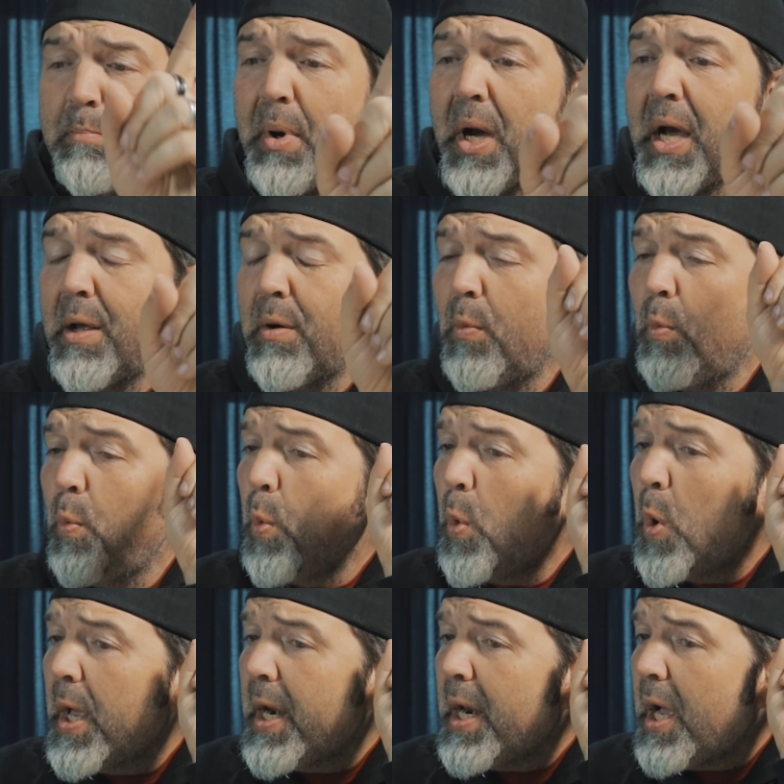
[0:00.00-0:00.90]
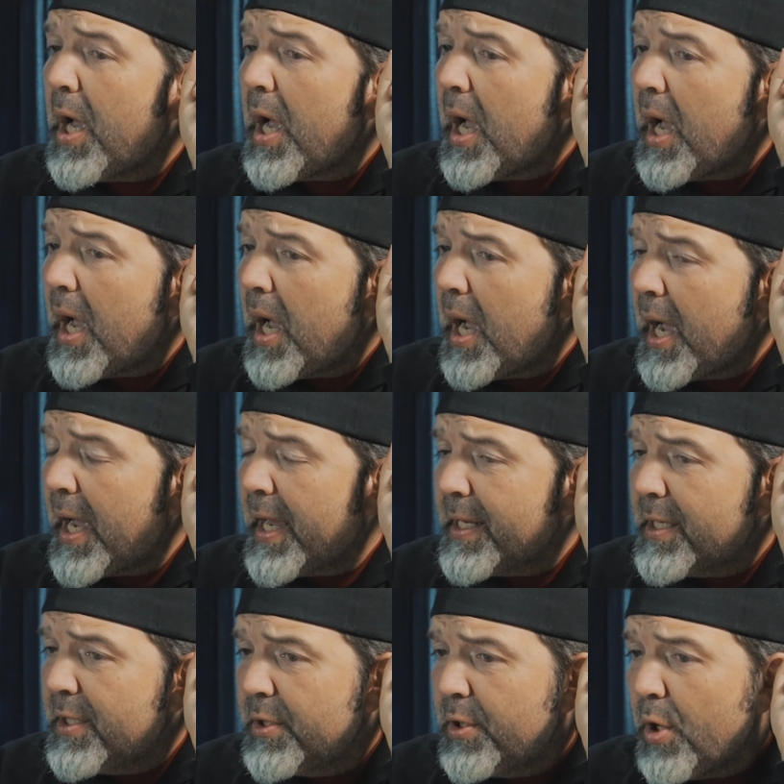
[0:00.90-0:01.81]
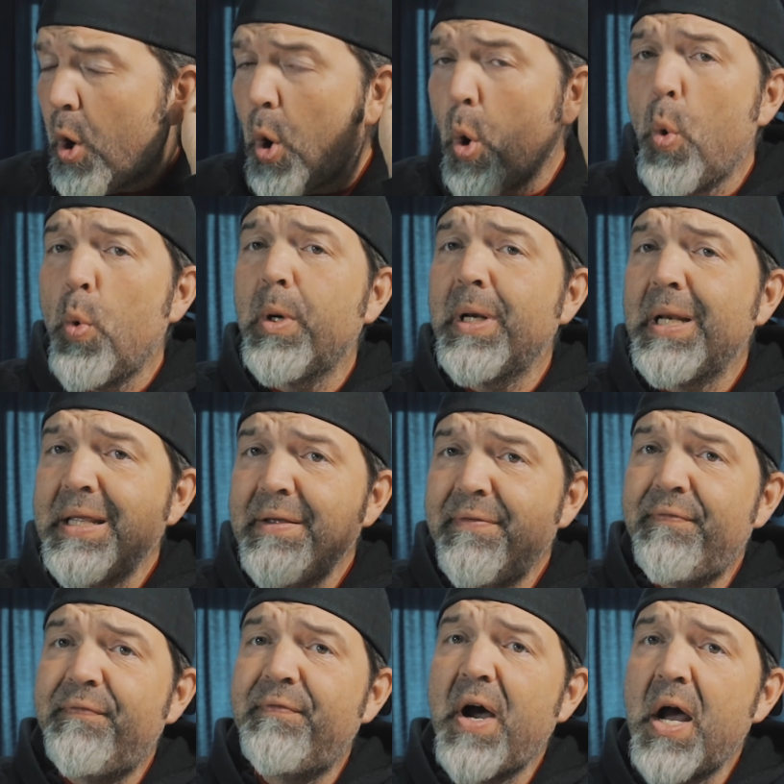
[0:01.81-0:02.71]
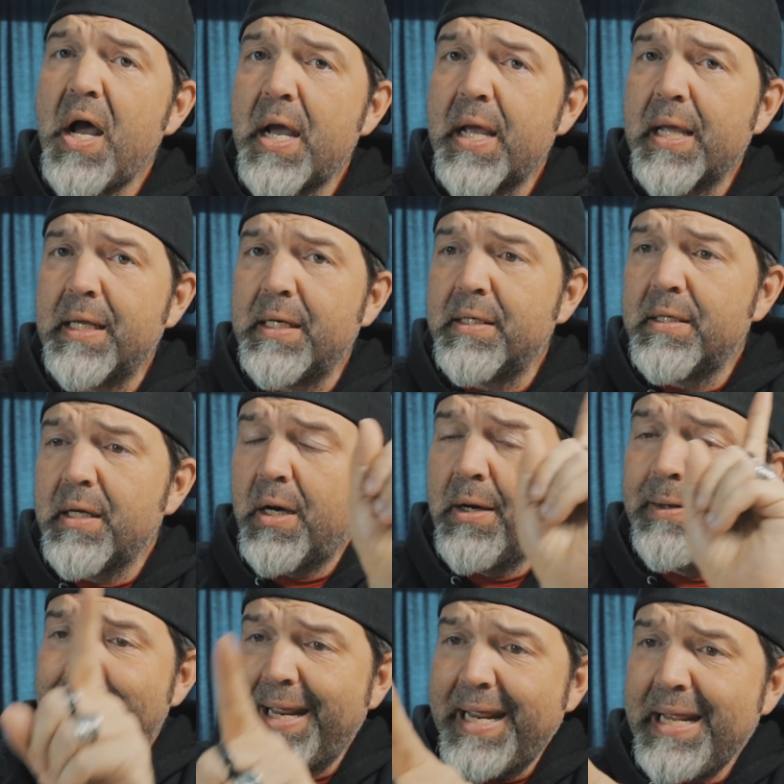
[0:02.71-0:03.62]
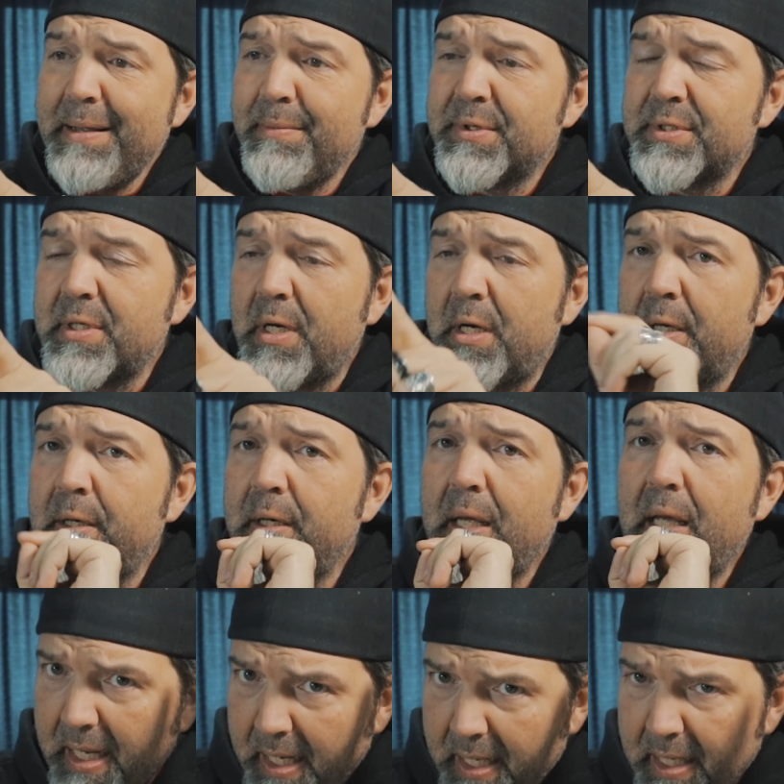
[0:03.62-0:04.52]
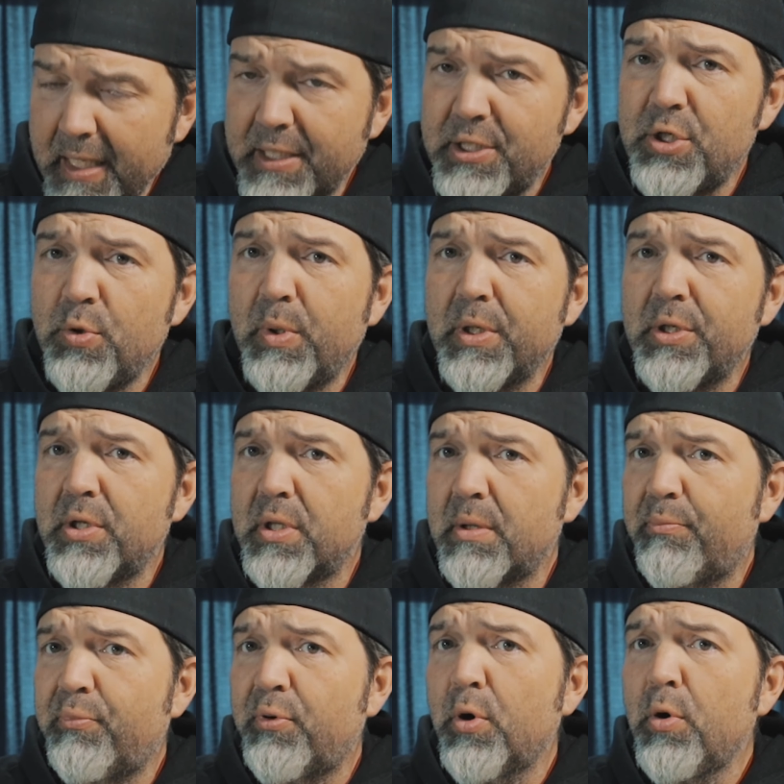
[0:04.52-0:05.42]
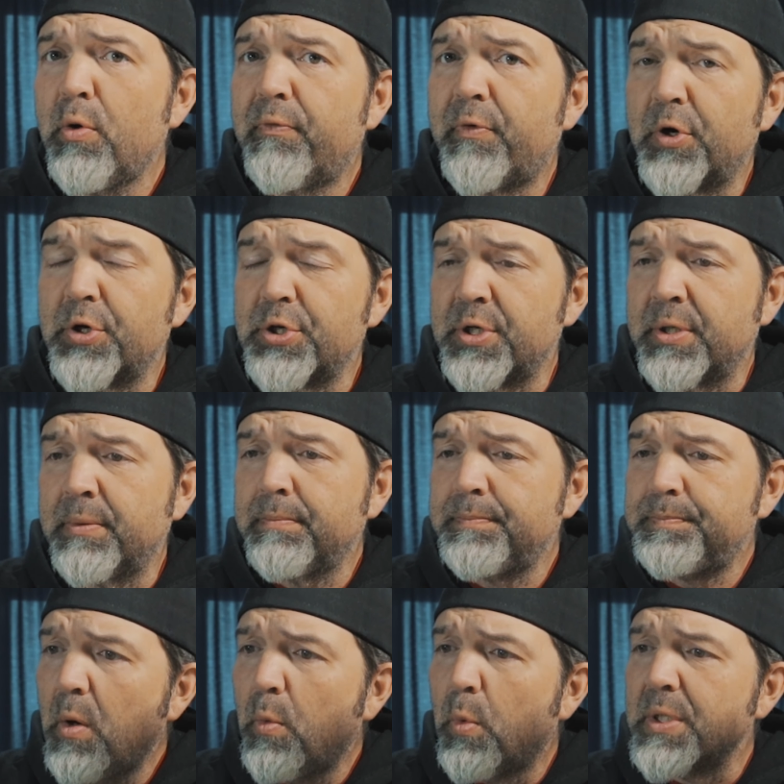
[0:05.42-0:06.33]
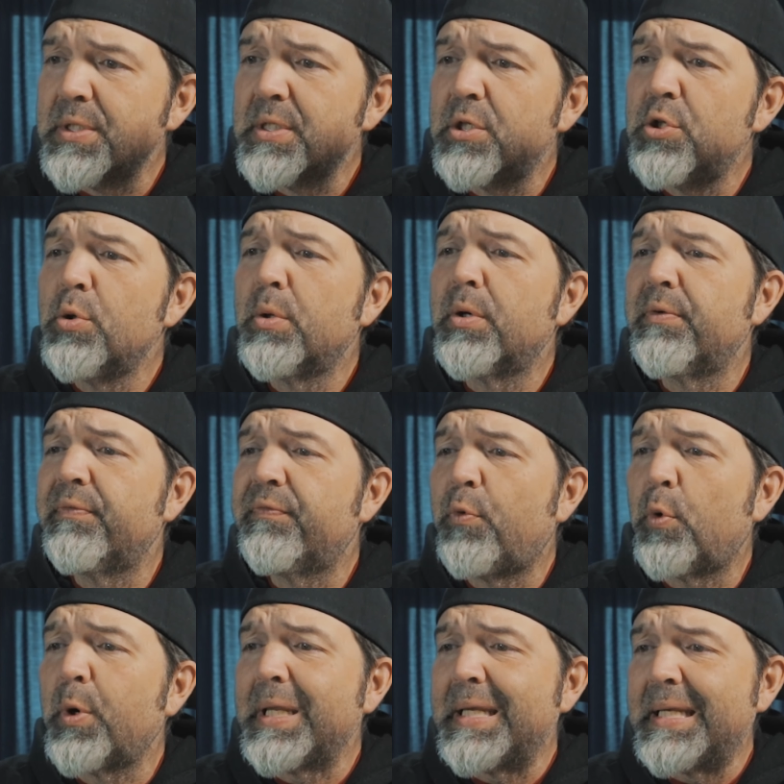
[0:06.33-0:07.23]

But what I could only find on Amazon, unless you went to the Pro version, was the 240